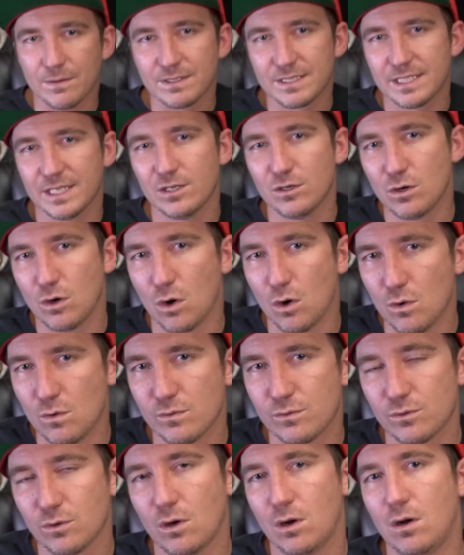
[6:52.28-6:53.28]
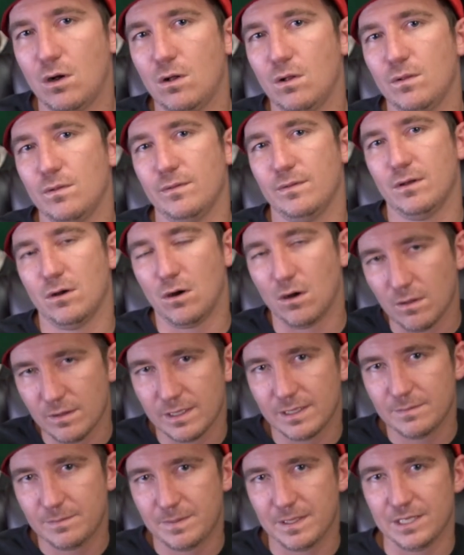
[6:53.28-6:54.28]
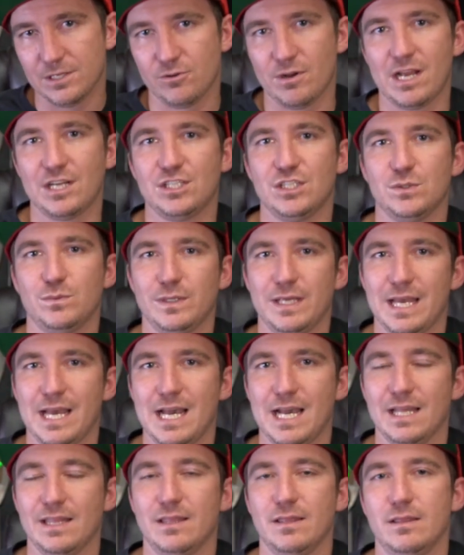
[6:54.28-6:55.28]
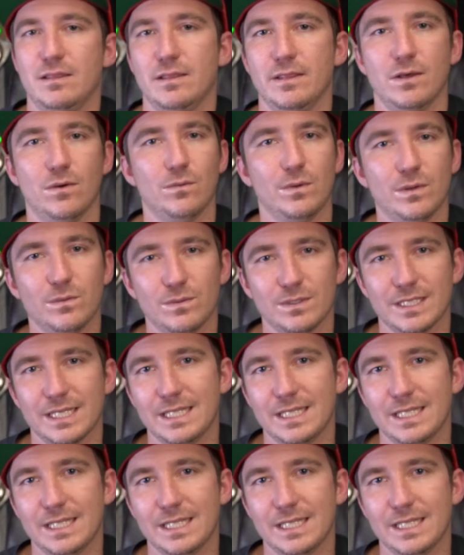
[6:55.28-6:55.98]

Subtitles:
I would say overall, all the interactions we had, no one was